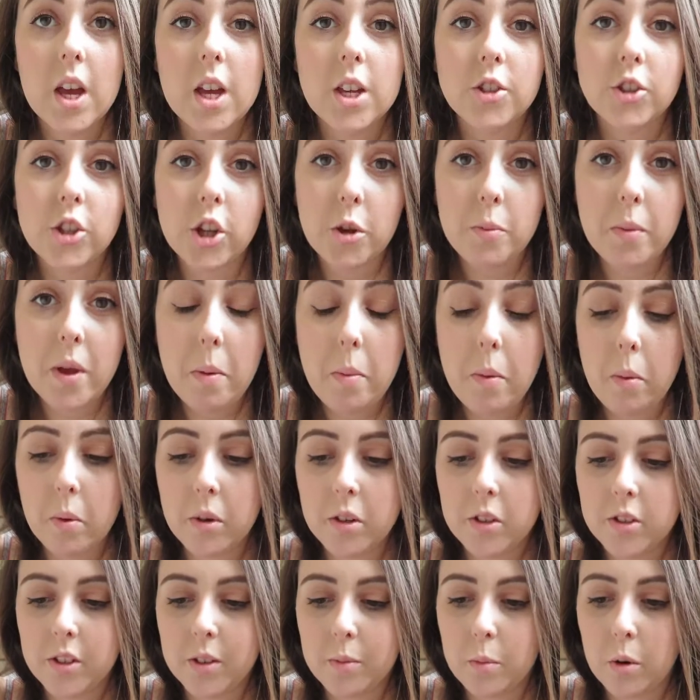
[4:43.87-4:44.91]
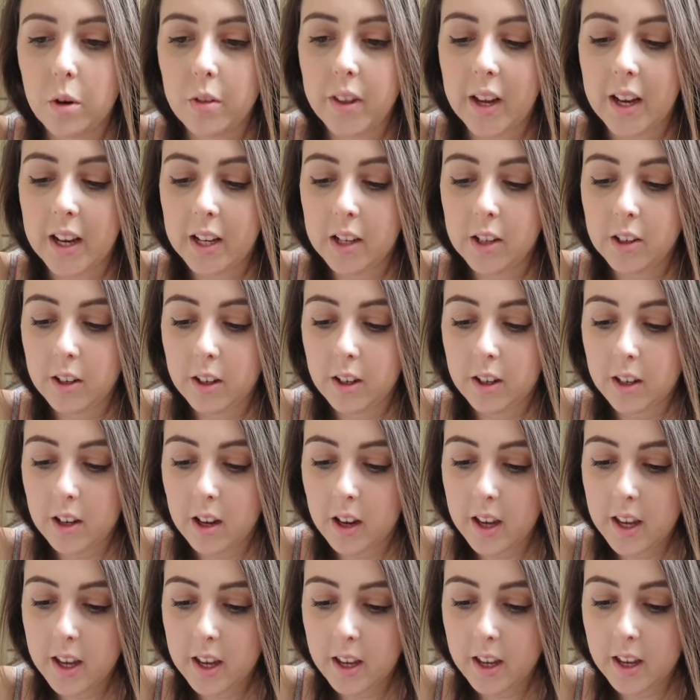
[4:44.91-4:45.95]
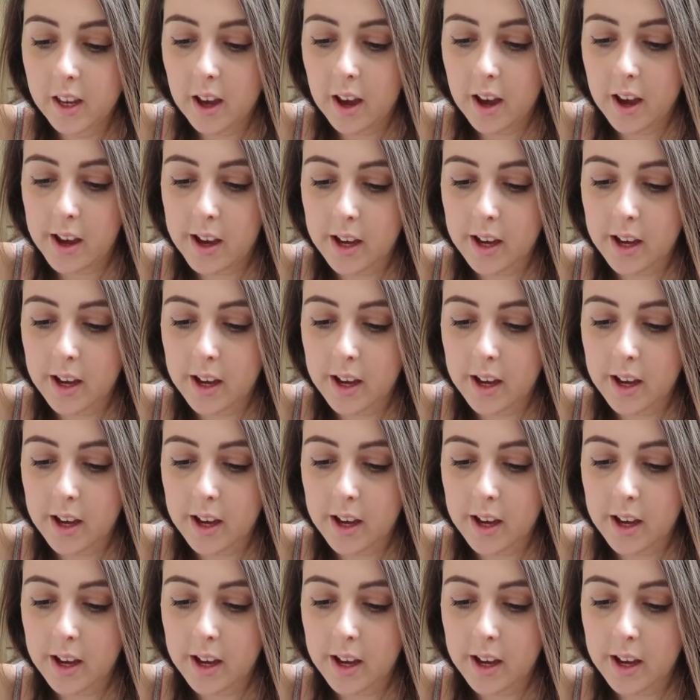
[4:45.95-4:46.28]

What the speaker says: So you may be wondering what they look like.